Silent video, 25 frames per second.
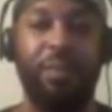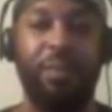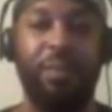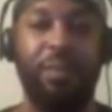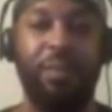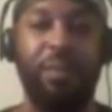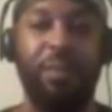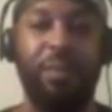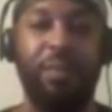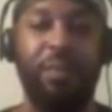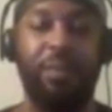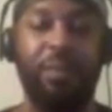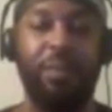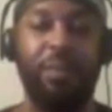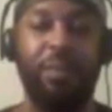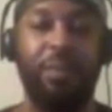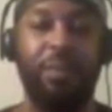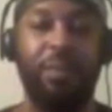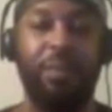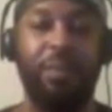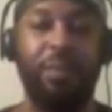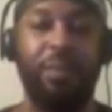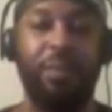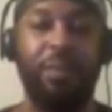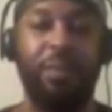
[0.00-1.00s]

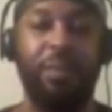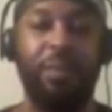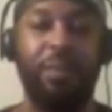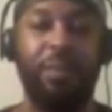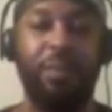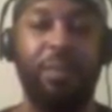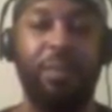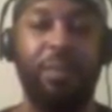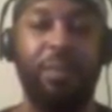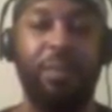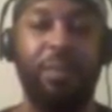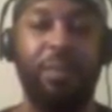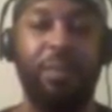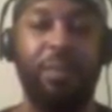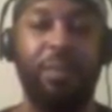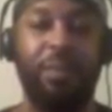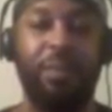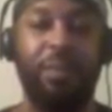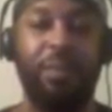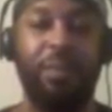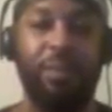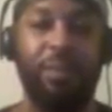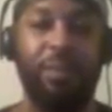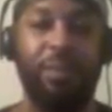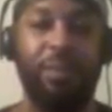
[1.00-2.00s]

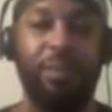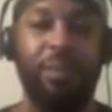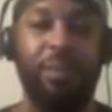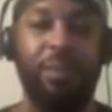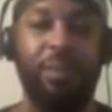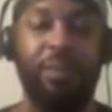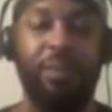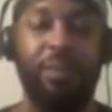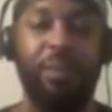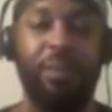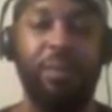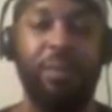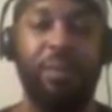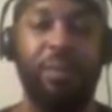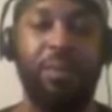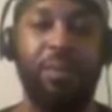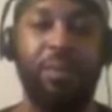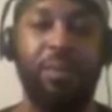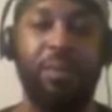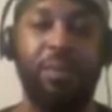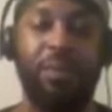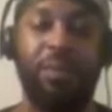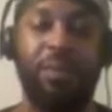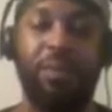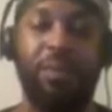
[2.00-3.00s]

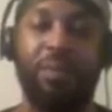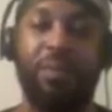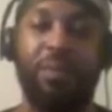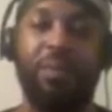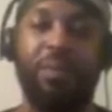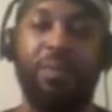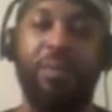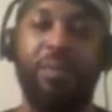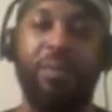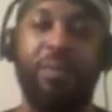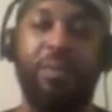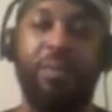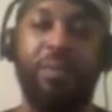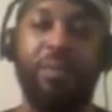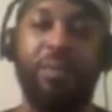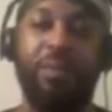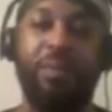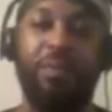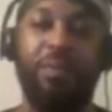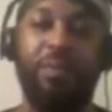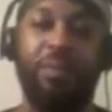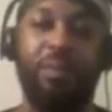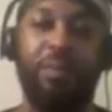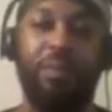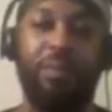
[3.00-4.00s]

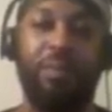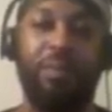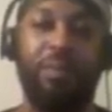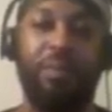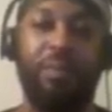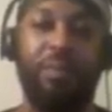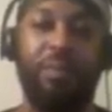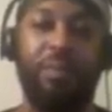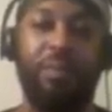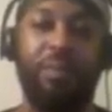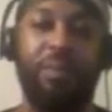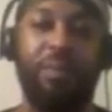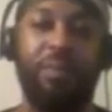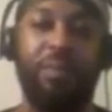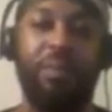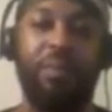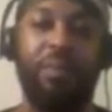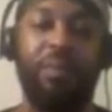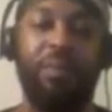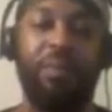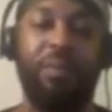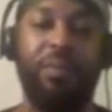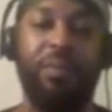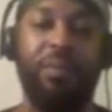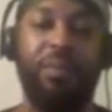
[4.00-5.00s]

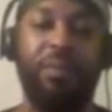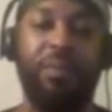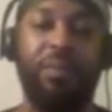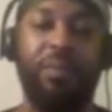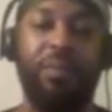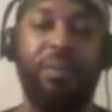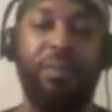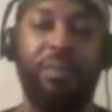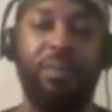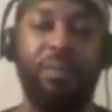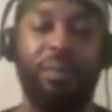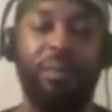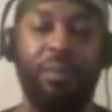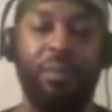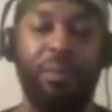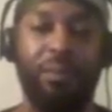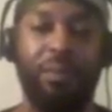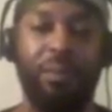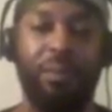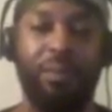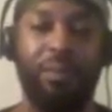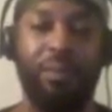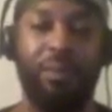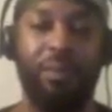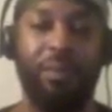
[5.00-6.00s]

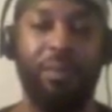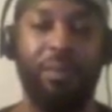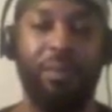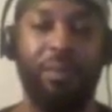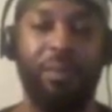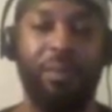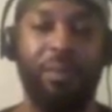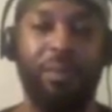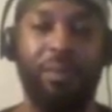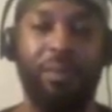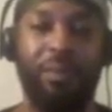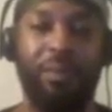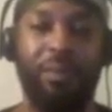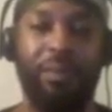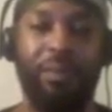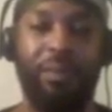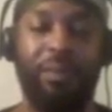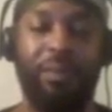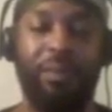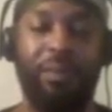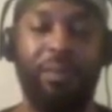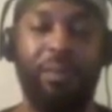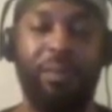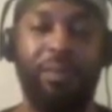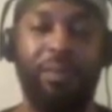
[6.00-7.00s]

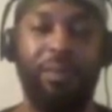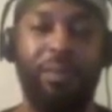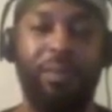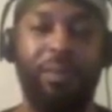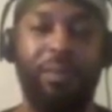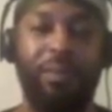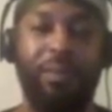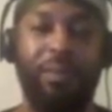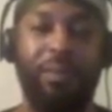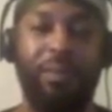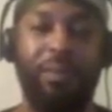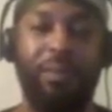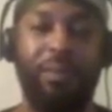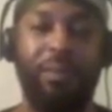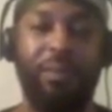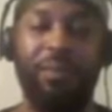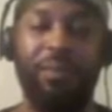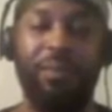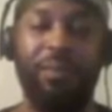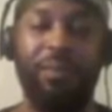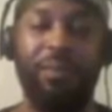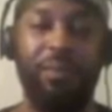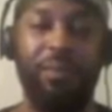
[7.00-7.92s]
The person shown says nothing.